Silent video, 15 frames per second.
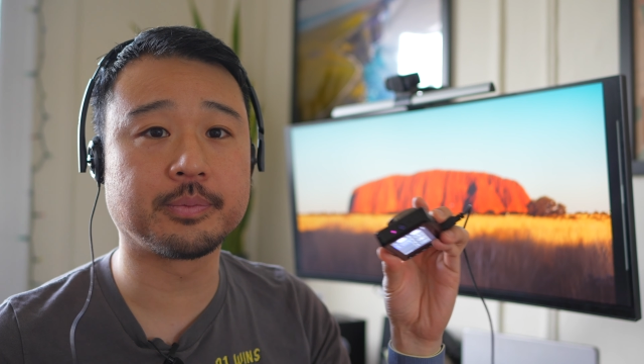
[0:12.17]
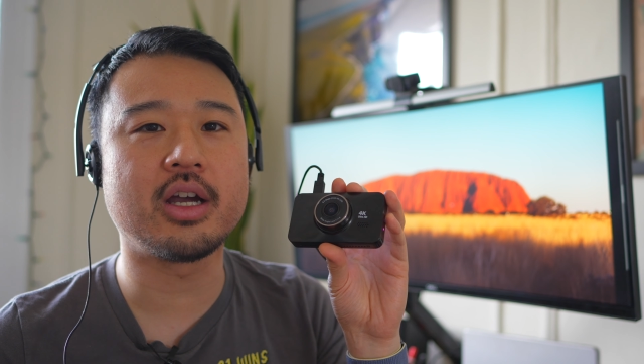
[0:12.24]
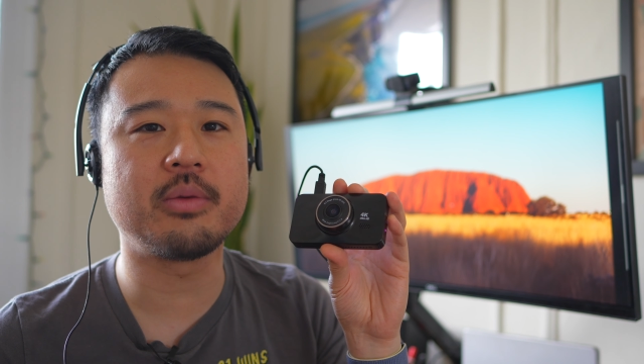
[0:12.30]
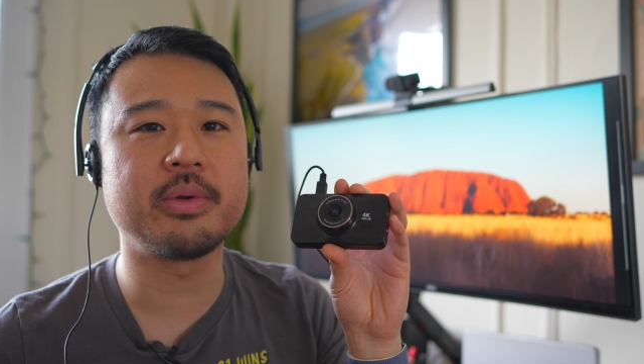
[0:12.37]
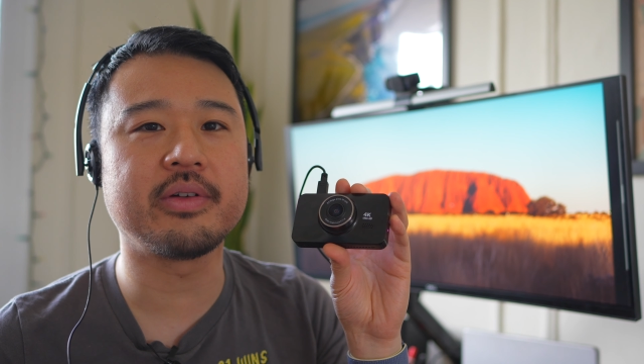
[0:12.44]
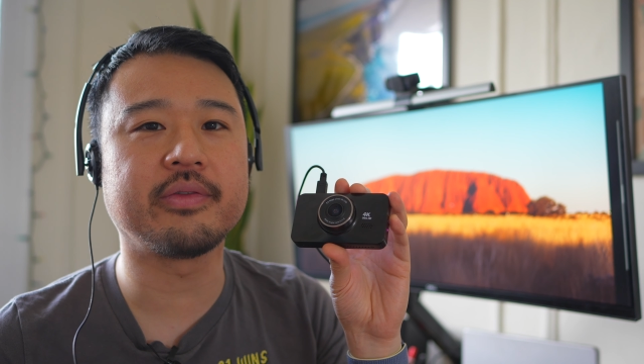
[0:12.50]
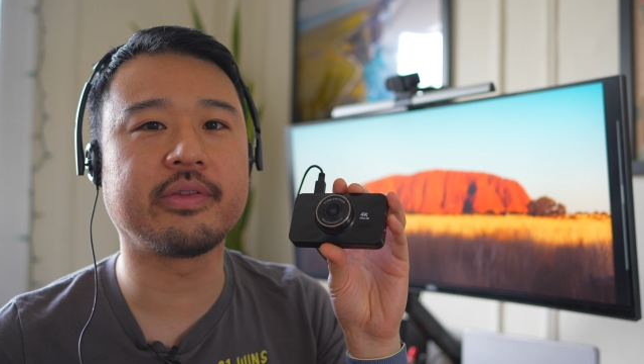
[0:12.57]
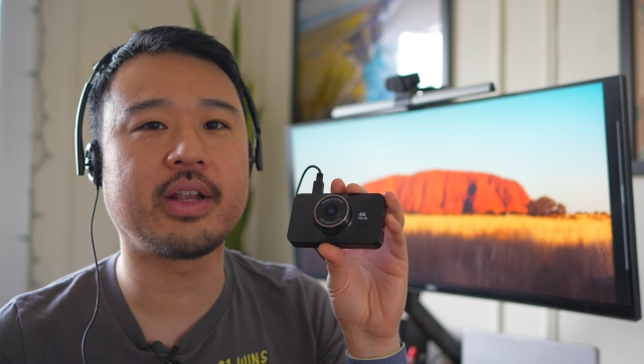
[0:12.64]

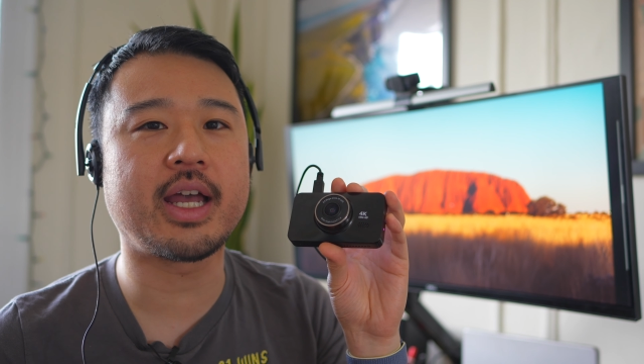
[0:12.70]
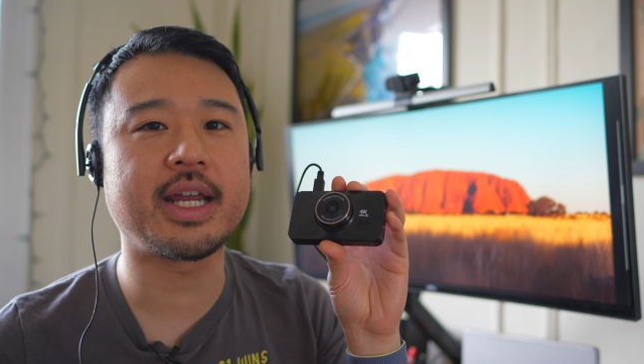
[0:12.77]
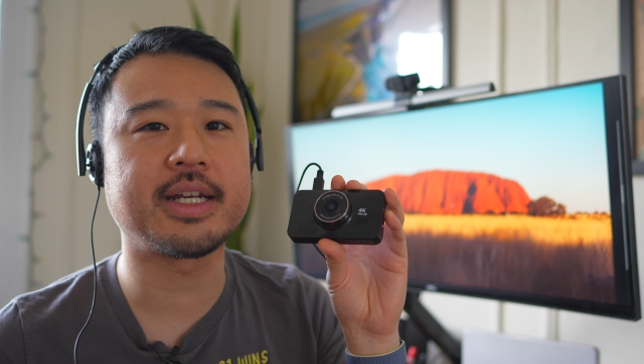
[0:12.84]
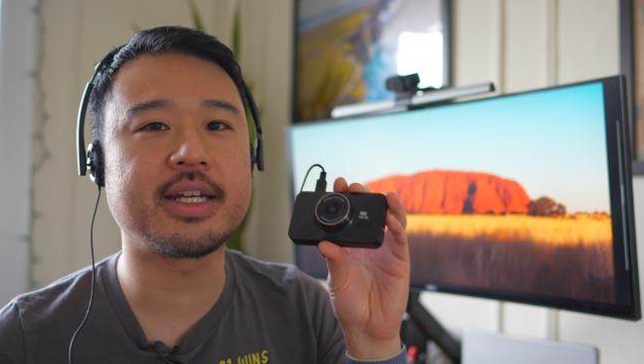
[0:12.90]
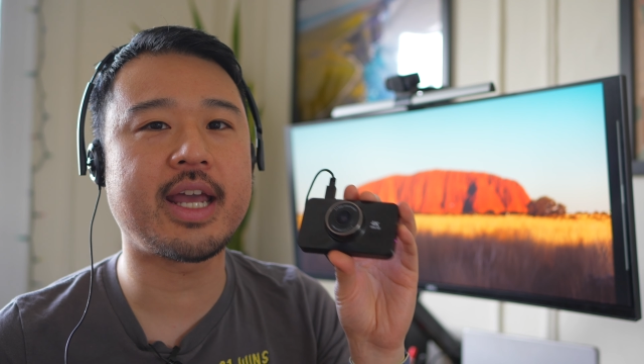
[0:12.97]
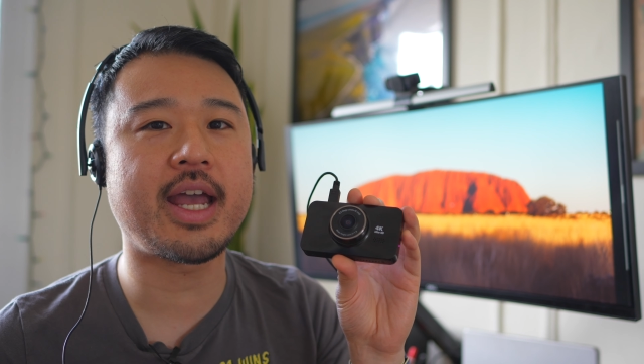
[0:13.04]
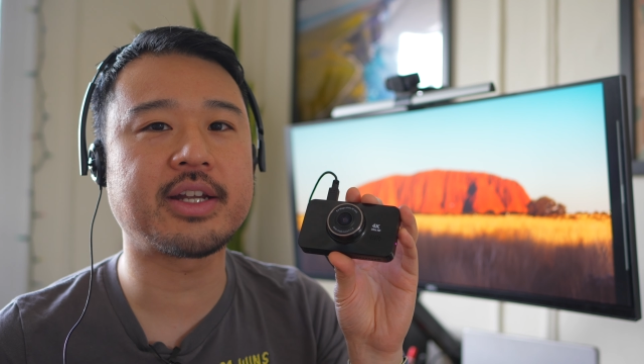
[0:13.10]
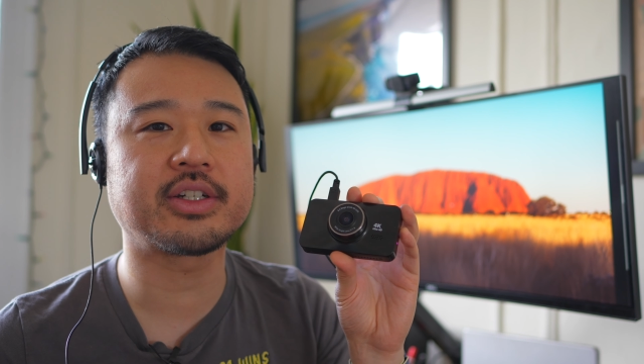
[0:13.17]

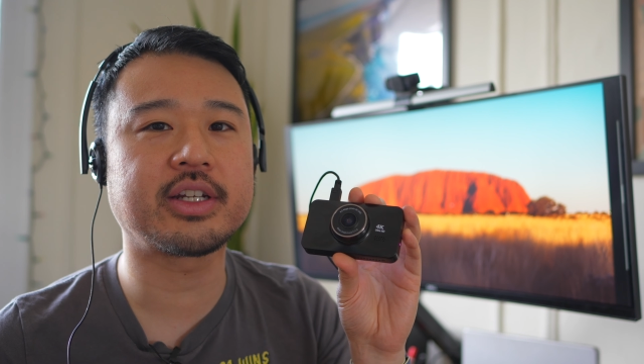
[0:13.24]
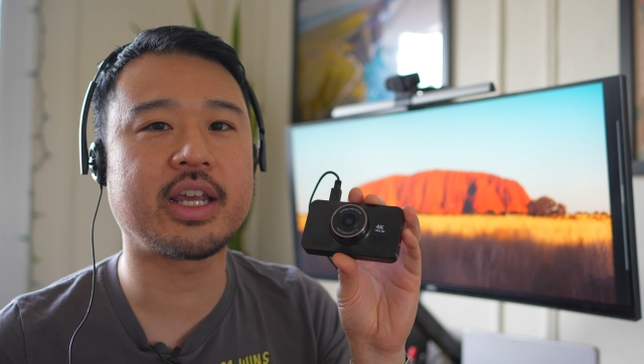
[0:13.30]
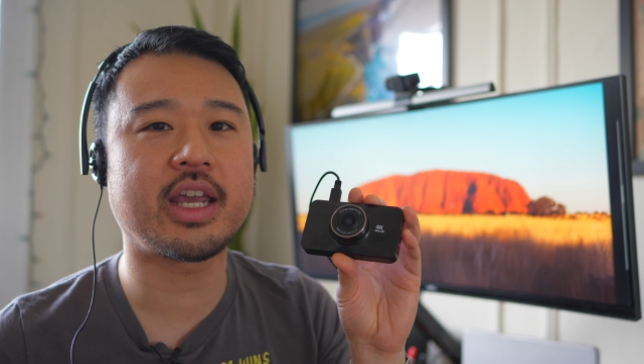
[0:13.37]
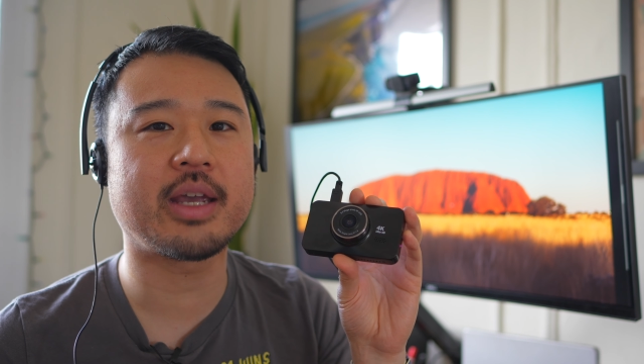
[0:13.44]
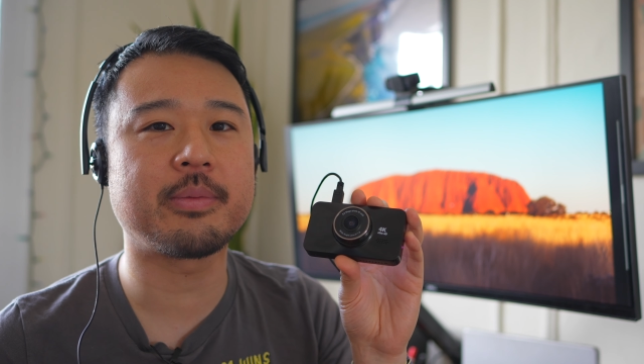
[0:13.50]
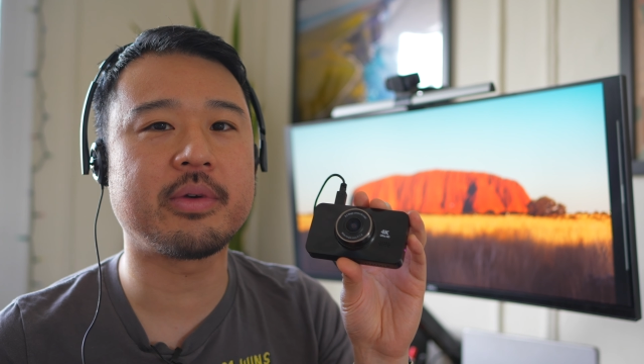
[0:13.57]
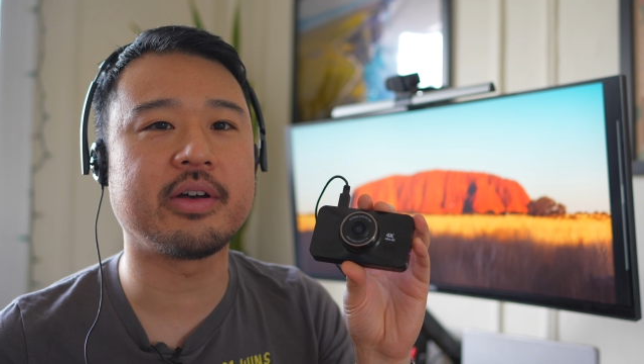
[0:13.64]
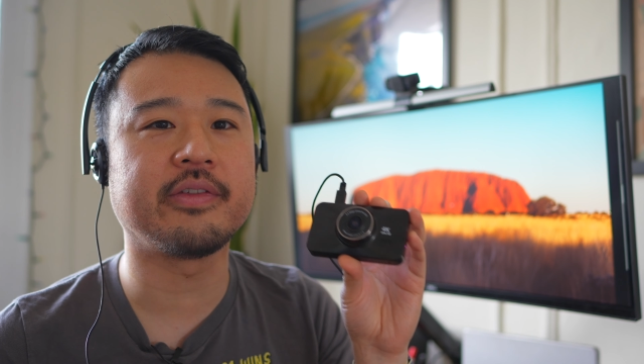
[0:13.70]
Hubanfly dashcam,